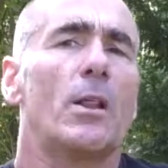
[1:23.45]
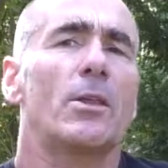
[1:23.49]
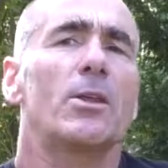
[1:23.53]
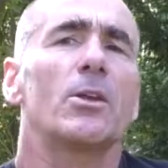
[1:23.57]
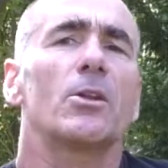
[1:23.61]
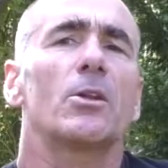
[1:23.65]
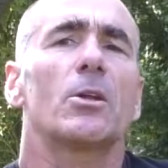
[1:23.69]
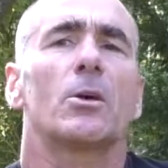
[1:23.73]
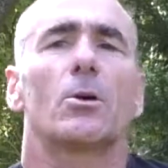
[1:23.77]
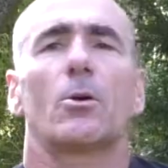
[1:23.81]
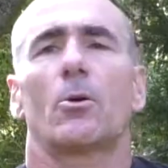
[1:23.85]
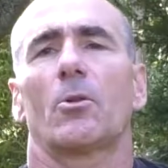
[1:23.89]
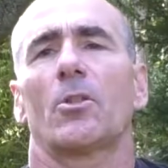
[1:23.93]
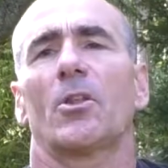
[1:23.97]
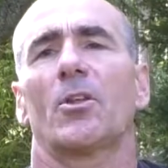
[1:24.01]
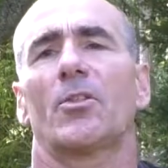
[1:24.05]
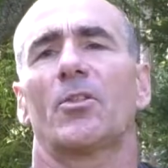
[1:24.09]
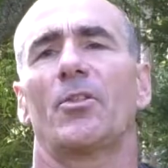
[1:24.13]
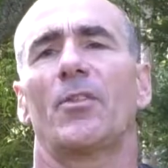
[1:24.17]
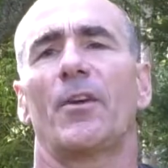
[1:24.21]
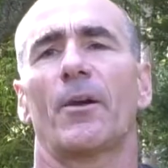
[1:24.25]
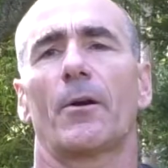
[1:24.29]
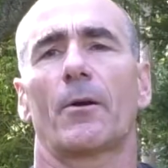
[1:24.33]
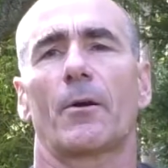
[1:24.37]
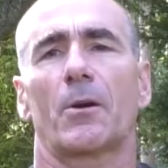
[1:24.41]
you know that
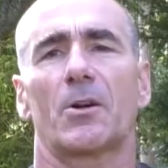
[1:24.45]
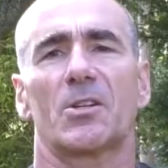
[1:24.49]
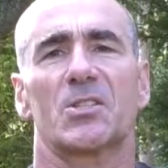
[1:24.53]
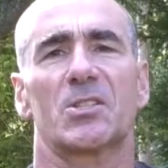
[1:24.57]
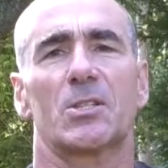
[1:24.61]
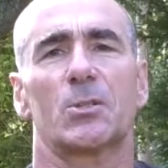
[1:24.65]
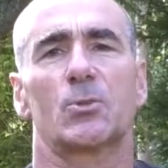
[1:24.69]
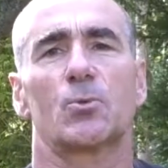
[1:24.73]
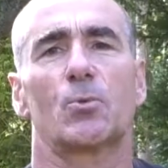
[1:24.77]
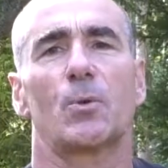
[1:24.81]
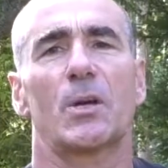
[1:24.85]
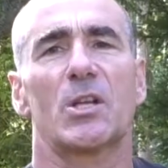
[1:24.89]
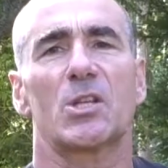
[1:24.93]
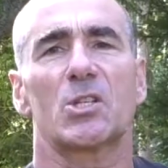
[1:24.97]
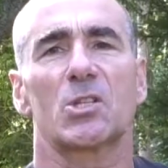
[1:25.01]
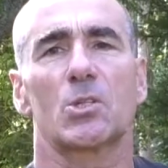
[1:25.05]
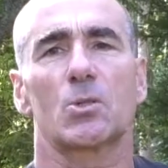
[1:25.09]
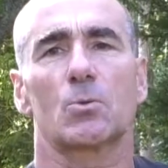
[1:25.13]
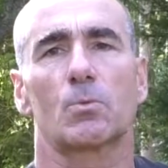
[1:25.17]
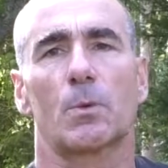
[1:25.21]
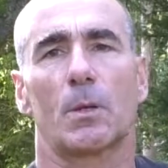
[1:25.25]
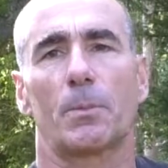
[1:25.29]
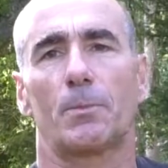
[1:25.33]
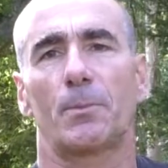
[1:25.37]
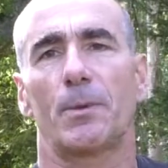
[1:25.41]
there are situations
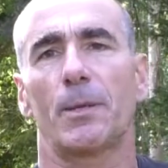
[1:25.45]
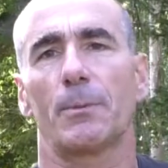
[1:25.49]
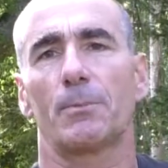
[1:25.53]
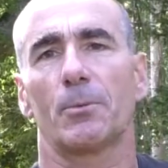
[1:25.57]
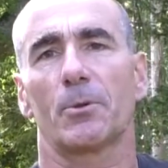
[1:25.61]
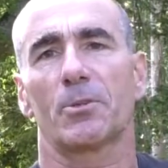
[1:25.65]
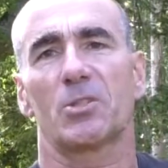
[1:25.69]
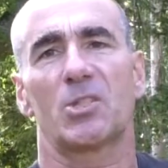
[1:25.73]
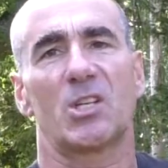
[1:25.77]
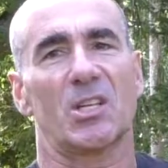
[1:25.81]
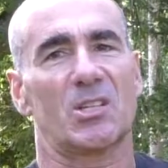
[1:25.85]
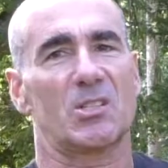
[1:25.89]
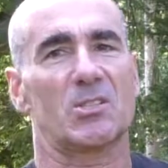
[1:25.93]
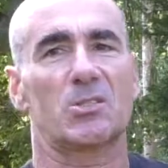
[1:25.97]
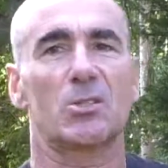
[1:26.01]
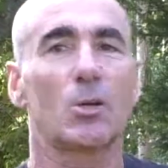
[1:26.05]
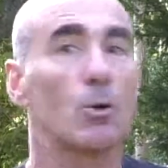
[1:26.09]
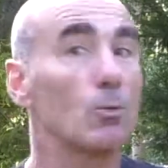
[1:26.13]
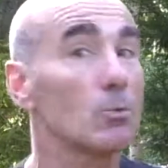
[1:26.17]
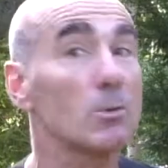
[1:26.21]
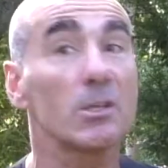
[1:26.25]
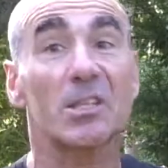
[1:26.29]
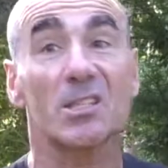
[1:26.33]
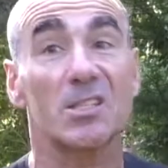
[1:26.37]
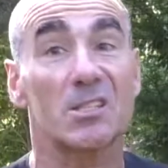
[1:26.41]
where people just
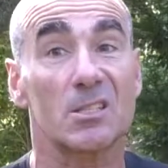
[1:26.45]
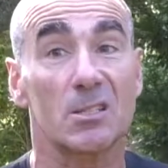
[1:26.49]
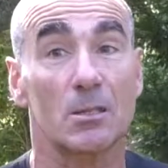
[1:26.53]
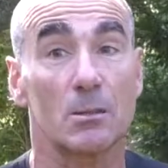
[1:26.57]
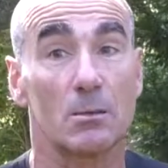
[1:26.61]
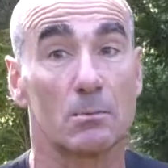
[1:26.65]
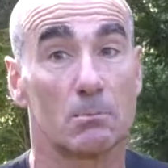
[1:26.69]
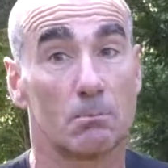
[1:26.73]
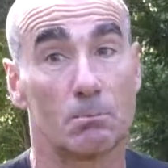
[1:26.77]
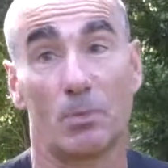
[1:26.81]
don't listen,